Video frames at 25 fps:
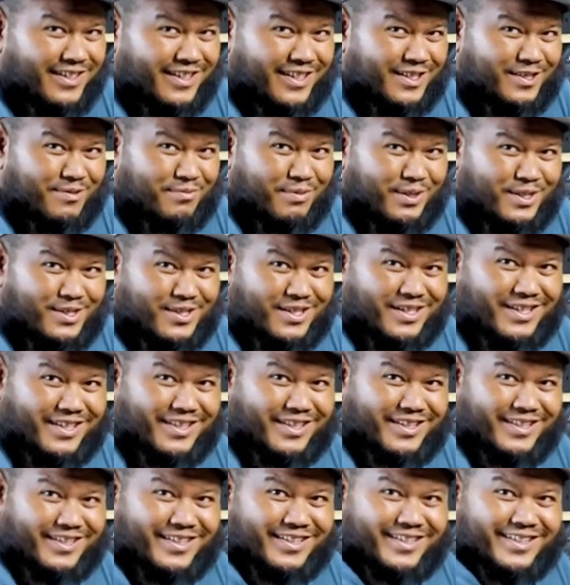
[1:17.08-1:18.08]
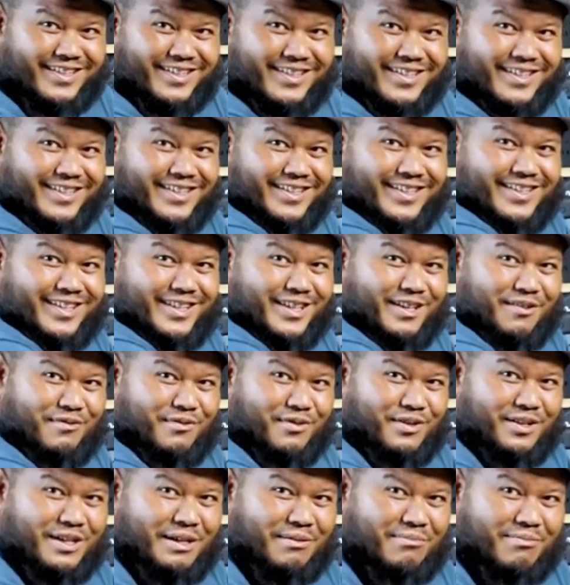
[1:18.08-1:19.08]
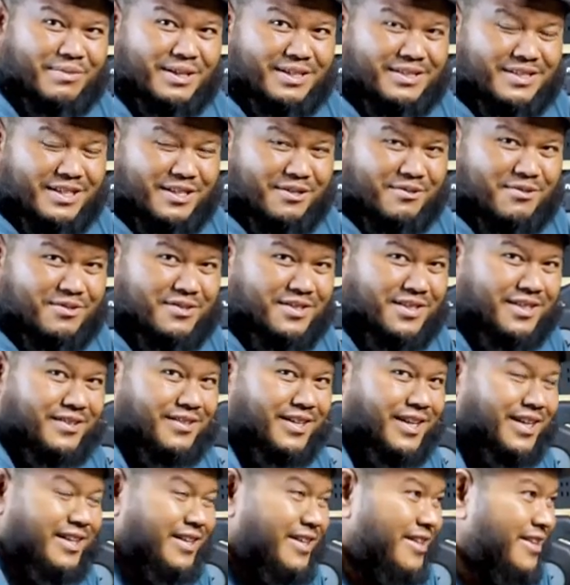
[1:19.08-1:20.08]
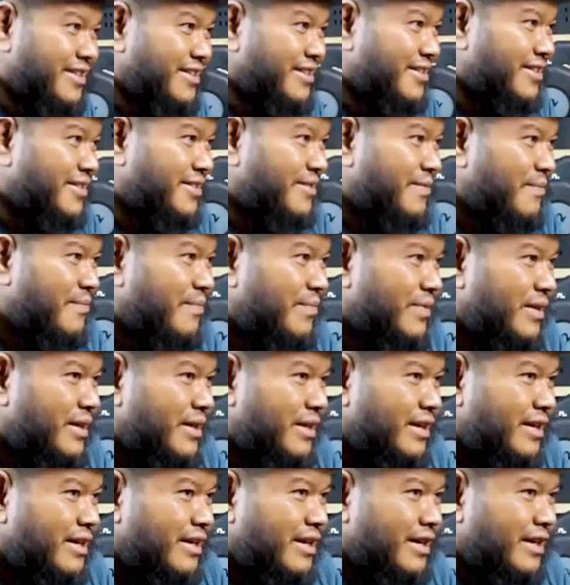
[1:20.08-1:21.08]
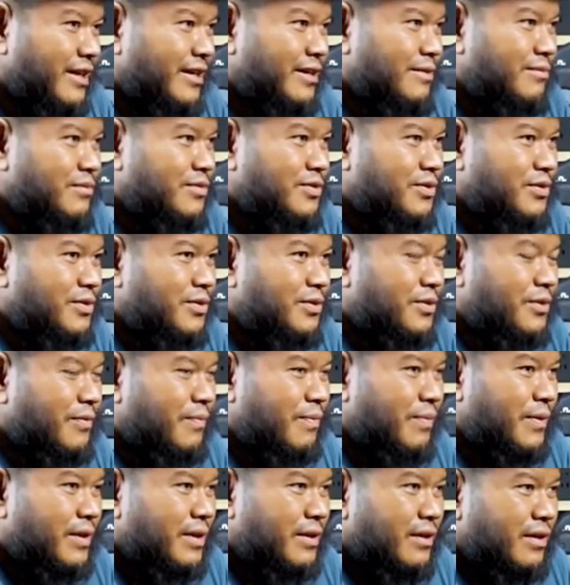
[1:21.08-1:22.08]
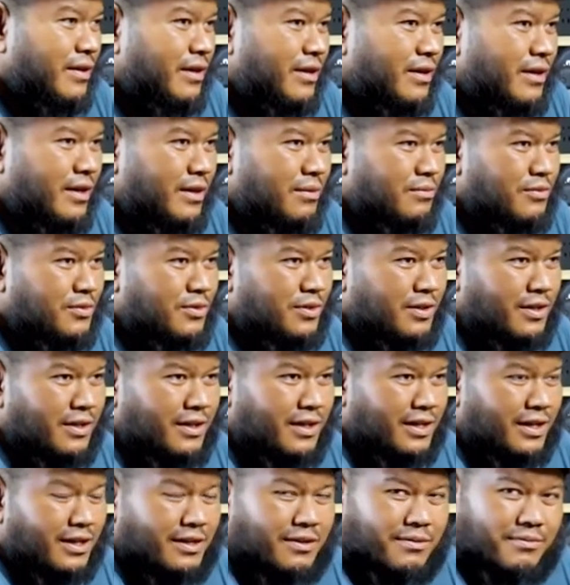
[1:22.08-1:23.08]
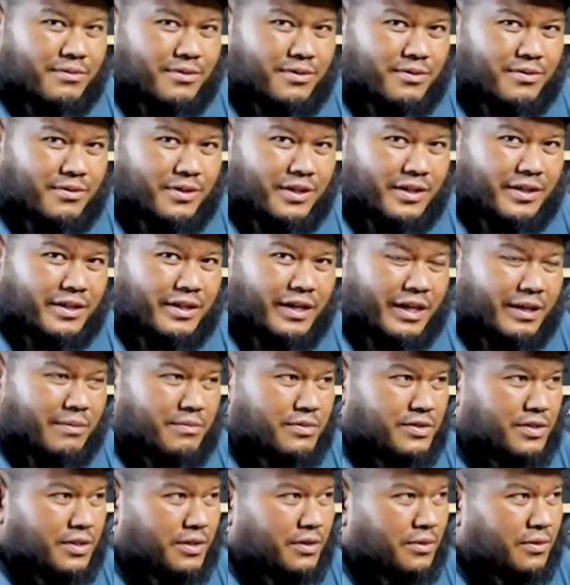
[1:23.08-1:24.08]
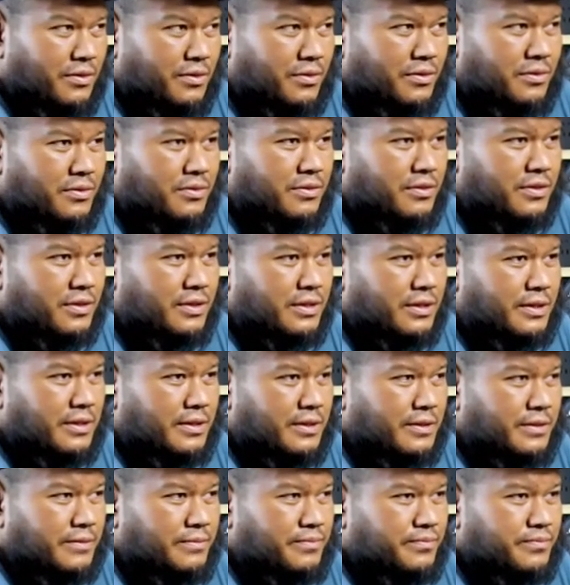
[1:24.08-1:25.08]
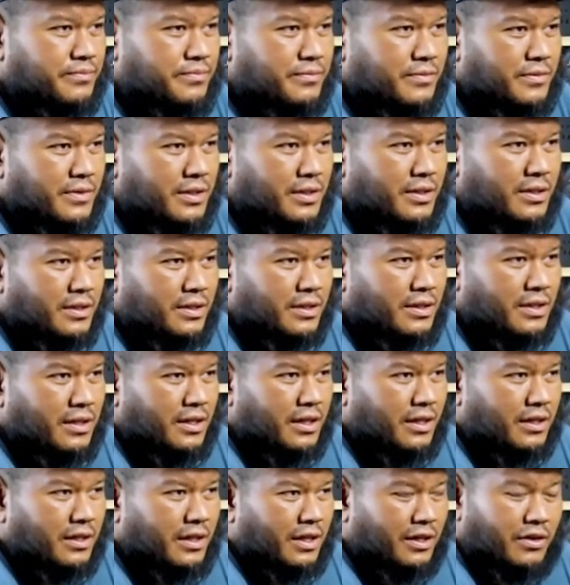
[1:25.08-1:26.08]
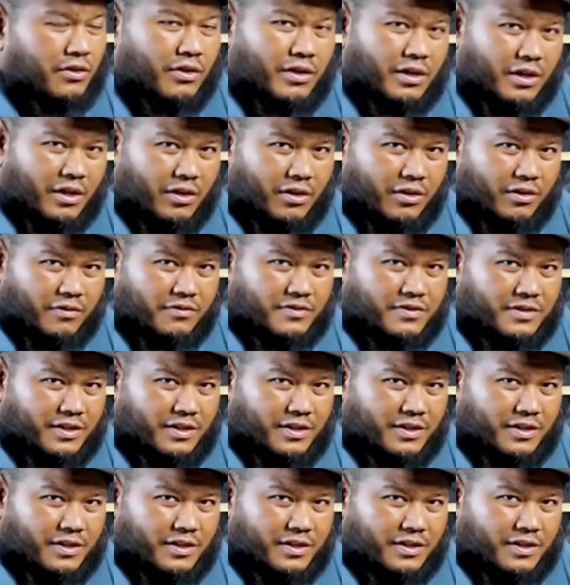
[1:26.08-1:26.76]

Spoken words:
especially the Evo dumbbells that you see right here. So alhamdulillah, during the MCO, I got a lot of